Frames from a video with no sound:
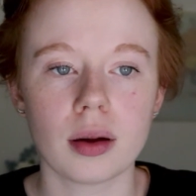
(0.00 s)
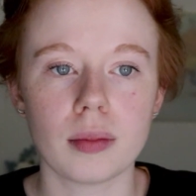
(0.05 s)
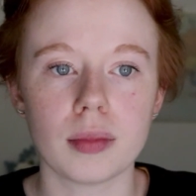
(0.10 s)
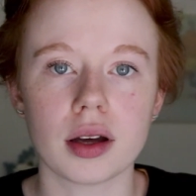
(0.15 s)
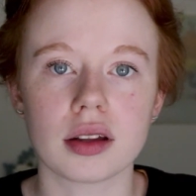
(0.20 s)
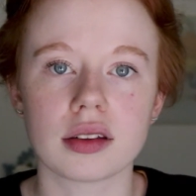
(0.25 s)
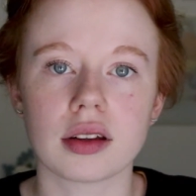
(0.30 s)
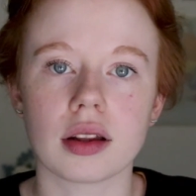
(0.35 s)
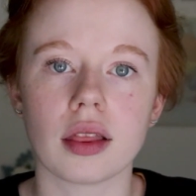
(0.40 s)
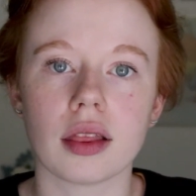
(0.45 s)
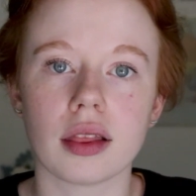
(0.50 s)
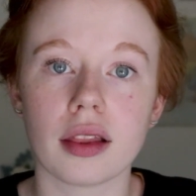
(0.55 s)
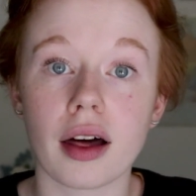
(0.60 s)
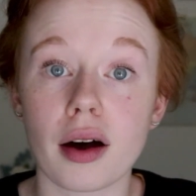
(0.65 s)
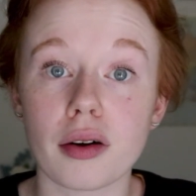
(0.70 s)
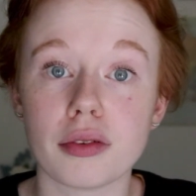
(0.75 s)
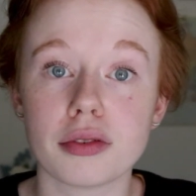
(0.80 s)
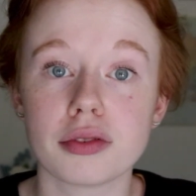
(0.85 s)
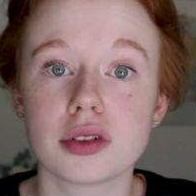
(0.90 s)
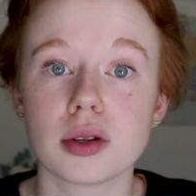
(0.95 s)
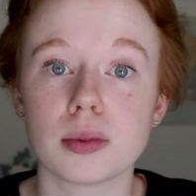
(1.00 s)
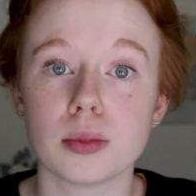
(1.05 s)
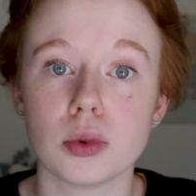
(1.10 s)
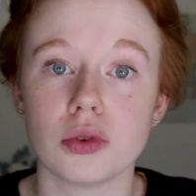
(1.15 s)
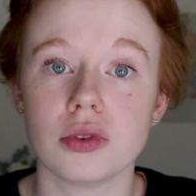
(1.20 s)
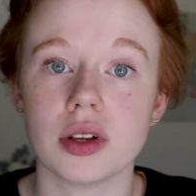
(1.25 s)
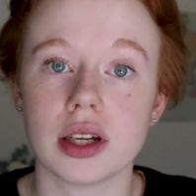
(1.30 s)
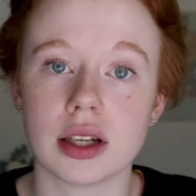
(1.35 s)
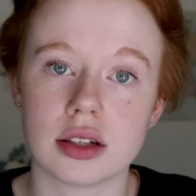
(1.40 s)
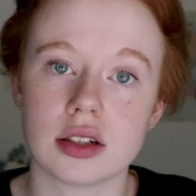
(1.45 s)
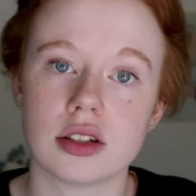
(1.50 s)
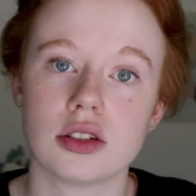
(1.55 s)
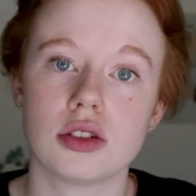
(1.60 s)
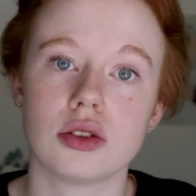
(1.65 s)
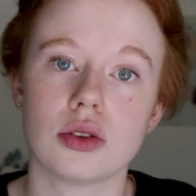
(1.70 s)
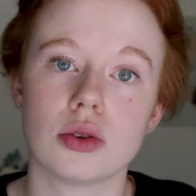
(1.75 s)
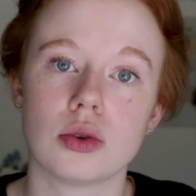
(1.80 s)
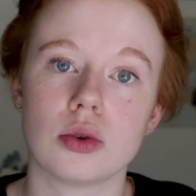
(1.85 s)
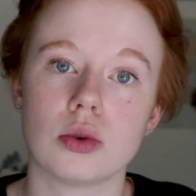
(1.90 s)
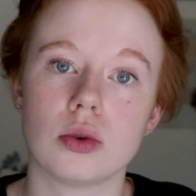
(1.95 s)
because I'd love to move
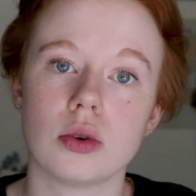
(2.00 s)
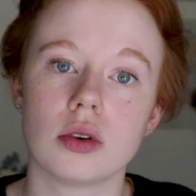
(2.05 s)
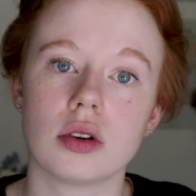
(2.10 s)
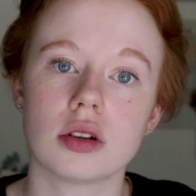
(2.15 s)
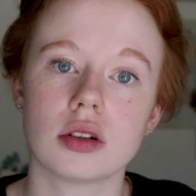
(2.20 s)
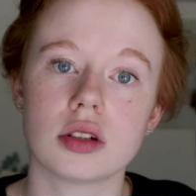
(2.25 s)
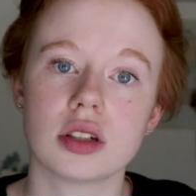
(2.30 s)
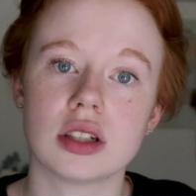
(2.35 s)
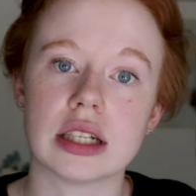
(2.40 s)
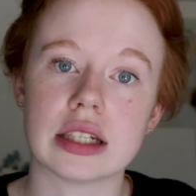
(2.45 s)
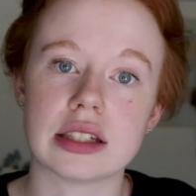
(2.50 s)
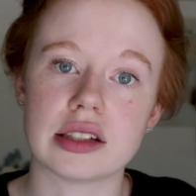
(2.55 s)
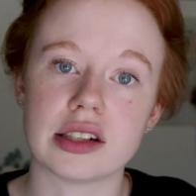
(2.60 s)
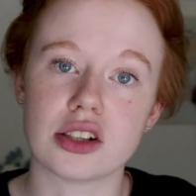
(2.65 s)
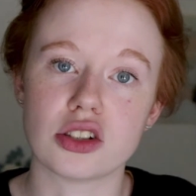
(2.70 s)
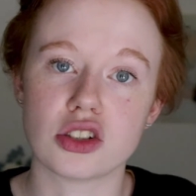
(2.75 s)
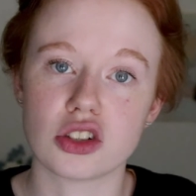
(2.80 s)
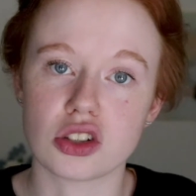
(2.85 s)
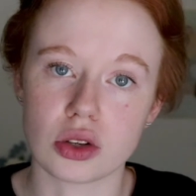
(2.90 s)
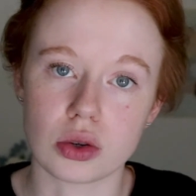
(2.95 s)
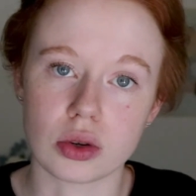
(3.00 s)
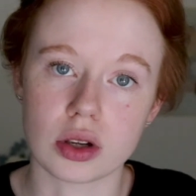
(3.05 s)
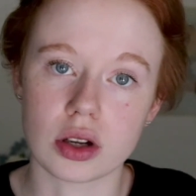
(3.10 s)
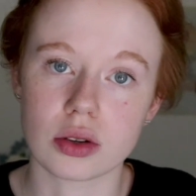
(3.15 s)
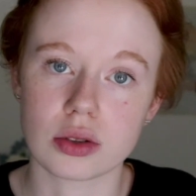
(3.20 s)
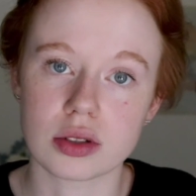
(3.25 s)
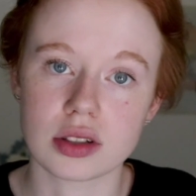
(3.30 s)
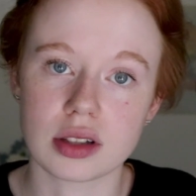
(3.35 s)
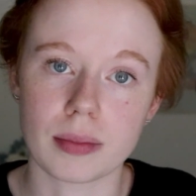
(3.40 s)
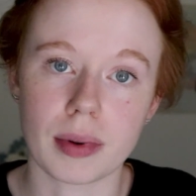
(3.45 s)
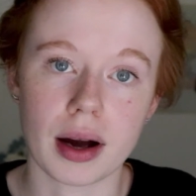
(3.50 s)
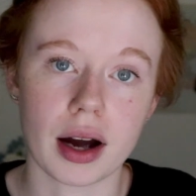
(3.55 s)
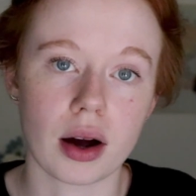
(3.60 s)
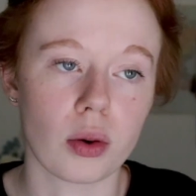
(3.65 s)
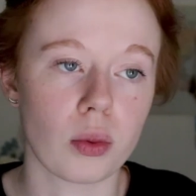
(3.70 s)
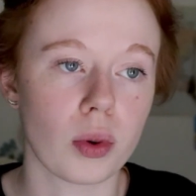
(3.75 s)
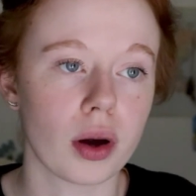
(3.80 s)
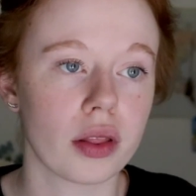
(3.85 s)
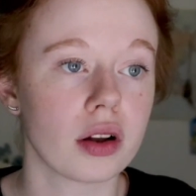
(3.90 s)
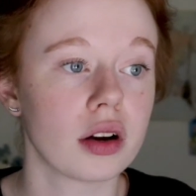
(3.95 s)
into Disney Studios
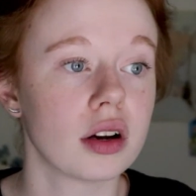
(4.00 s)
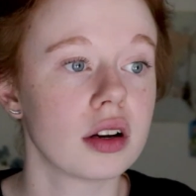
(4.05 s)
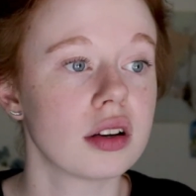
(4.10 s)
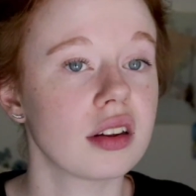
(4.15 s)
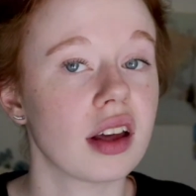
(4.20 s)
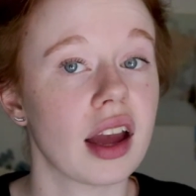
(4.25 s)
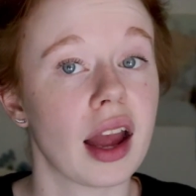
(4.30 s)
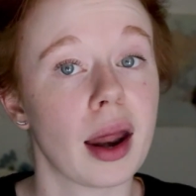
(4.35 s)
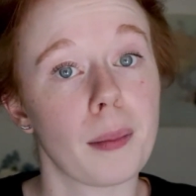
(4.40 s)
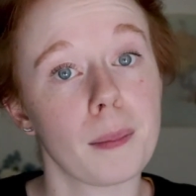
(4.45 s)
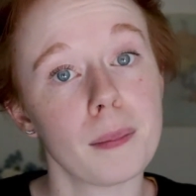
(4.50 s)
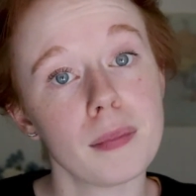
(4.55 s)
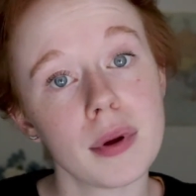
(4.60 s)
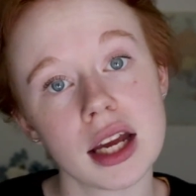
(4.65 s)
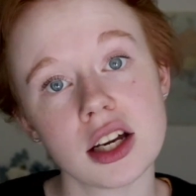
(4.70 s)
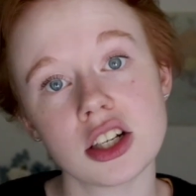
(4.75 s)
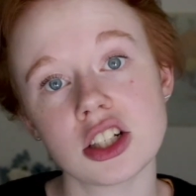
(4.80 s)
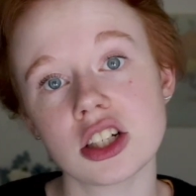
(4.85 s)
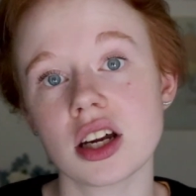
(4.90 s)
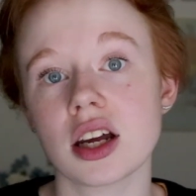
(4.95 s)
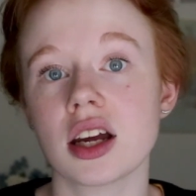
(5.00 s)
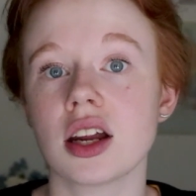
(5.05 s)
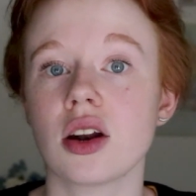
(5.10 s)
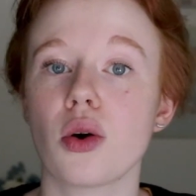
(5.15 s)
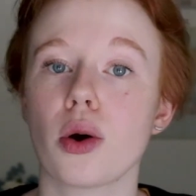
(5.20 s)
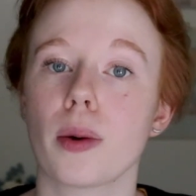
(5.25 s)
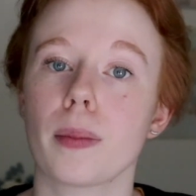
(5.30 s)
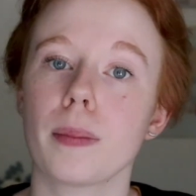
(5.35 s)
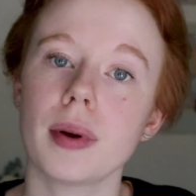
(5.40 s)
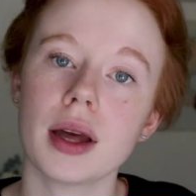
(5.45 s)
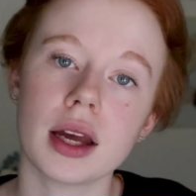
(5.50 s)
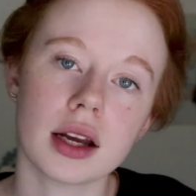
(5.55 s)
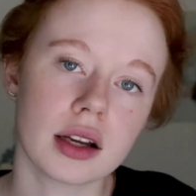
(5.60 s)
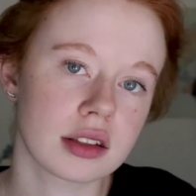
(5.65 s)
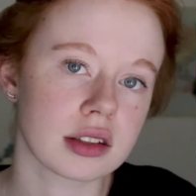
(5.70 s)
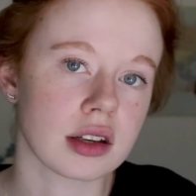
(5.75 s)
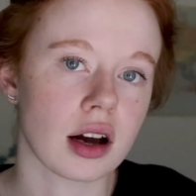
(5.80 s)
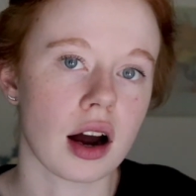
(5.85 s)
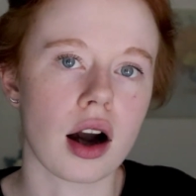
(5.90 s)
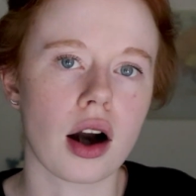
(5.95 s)
somehow, whether it's animation, or
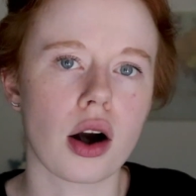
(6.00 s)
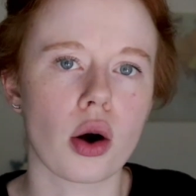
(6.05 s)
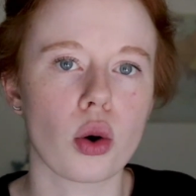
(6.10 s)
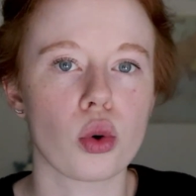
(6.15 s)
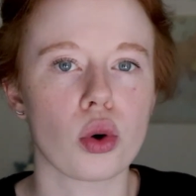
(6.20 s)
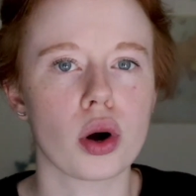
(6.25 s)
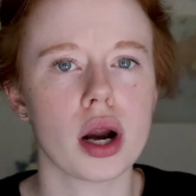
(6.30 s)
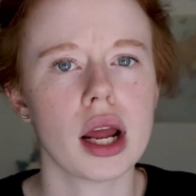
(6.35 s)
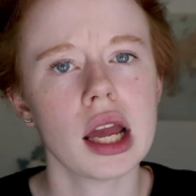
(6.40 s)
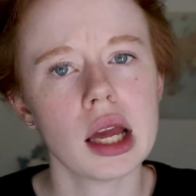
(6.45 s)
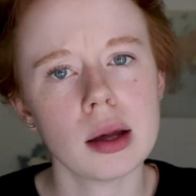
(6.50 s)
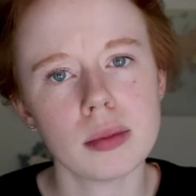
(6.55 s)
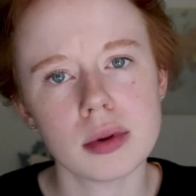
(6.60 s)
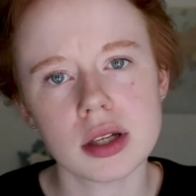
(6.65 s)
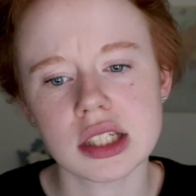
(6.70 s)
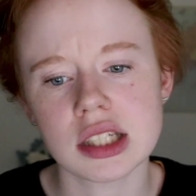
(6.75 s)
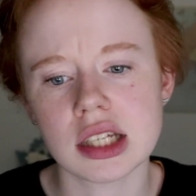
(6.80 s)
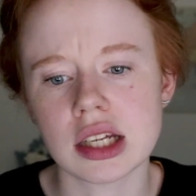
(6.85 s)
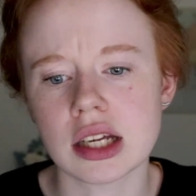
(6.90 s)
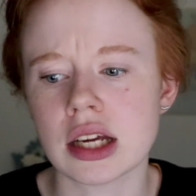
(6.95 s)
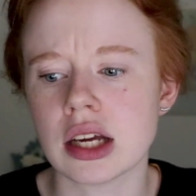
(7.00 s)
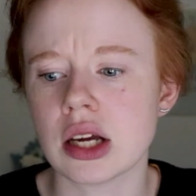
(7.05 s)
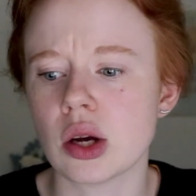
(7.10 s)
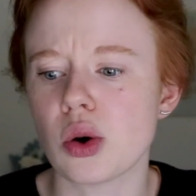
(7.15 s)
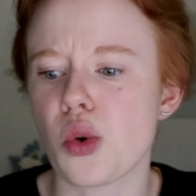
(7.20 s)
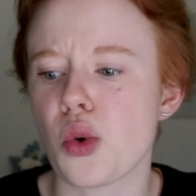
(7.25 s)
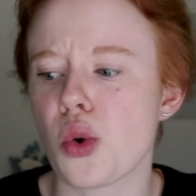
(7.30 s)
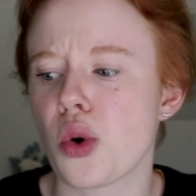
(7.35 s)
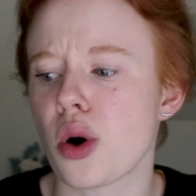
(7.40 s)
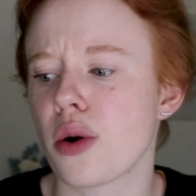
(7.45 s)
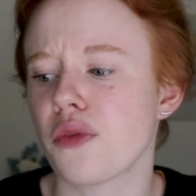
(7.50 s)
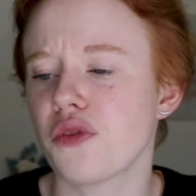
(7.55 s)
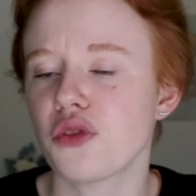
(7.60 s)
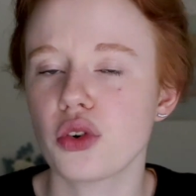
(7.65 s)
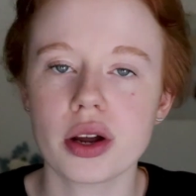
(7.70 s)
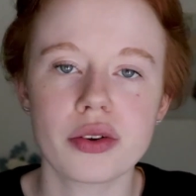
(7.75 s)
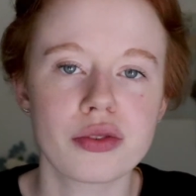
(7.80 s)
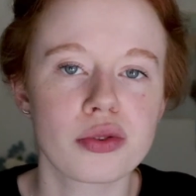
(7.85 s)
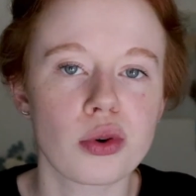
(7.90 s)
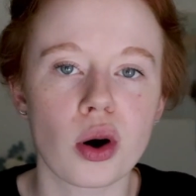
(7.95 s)
Pixar, or ABC, or
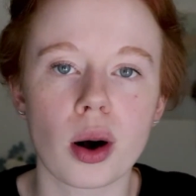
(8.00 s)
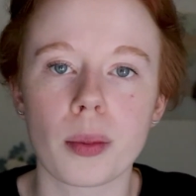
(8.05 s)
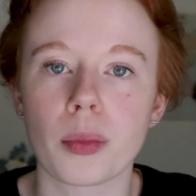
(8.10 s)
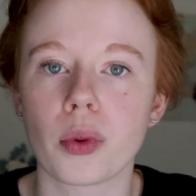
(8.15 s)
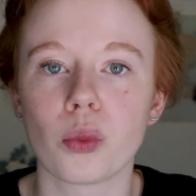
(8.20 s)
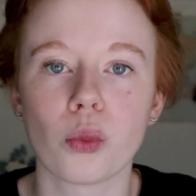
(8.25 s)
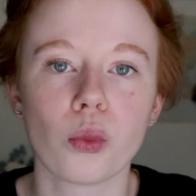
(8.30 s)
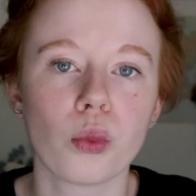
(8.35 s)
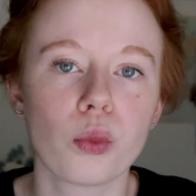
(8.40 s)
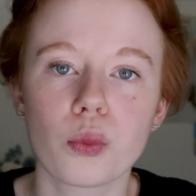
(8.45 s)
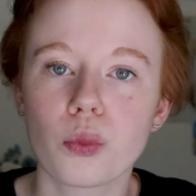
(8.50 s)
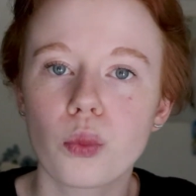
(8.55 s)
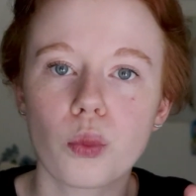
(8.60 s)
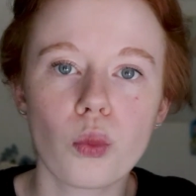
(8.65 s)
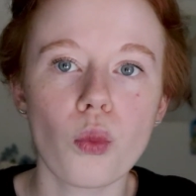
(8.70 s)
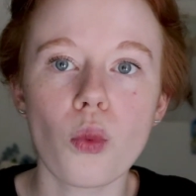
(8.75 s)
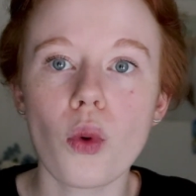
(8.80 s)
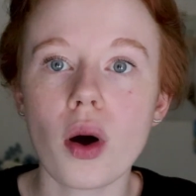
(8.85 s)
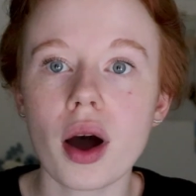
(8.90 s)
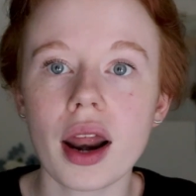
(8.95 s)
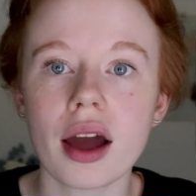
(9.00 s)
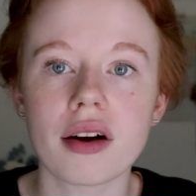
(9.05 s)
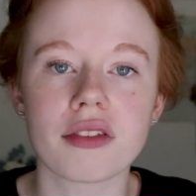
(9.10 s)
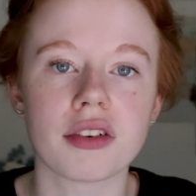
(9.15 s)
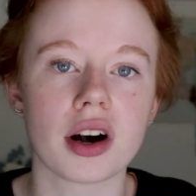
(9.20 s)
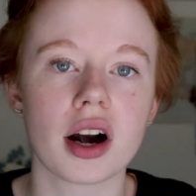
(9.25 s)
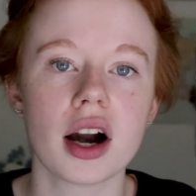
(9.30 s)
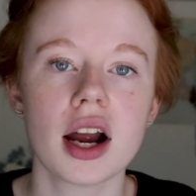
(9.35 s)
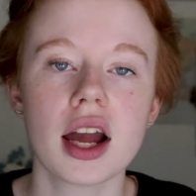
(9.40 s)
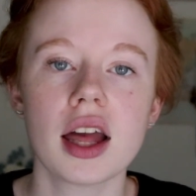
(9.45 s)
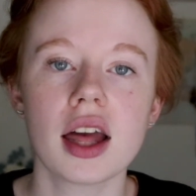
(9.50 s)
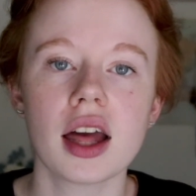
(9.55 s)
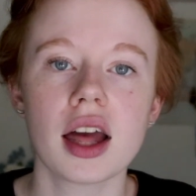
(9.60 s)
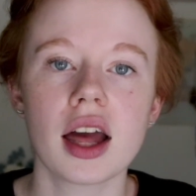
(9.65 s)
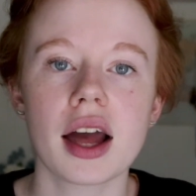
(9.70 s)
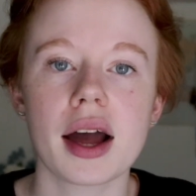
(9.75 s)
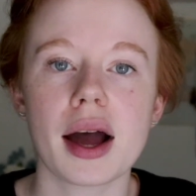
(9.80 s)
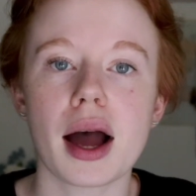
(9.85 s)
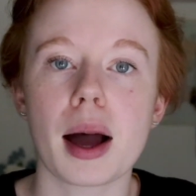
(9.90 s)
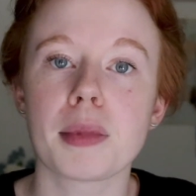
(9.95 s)
Freeform, or whatever.
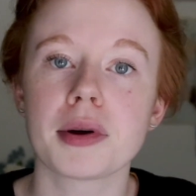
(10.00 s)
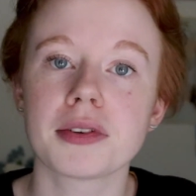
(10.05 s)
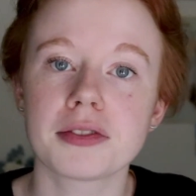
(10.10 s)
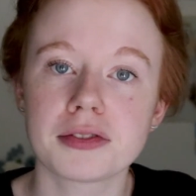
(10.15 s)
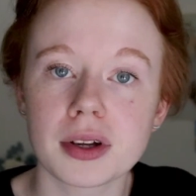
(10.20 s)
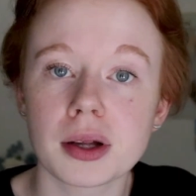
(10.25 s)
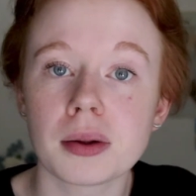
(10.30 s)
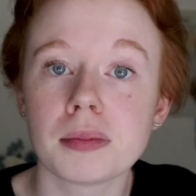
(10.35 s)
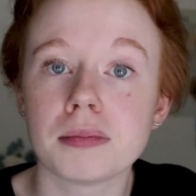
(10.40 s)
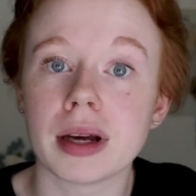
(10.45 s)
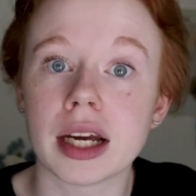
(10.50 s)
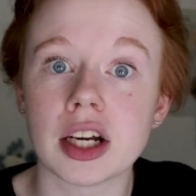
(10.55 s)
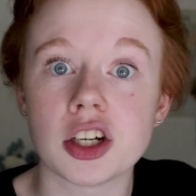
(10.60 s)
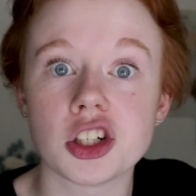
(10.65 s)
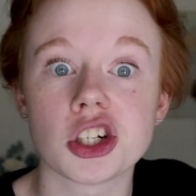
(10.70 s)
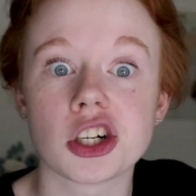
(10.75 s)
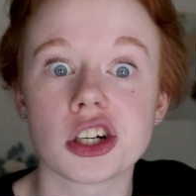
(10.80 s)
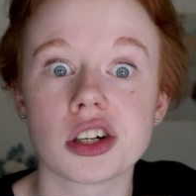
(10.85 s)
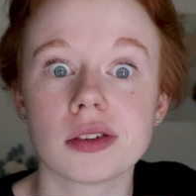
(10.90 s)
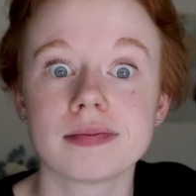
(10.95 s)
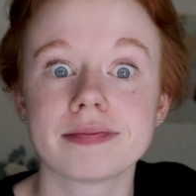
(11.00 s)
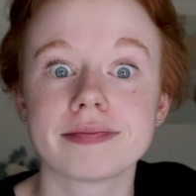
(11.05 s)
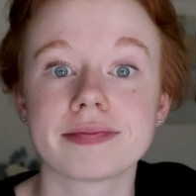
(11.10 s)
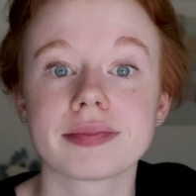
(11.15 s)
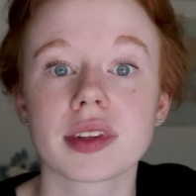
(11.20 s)
I'm a film major,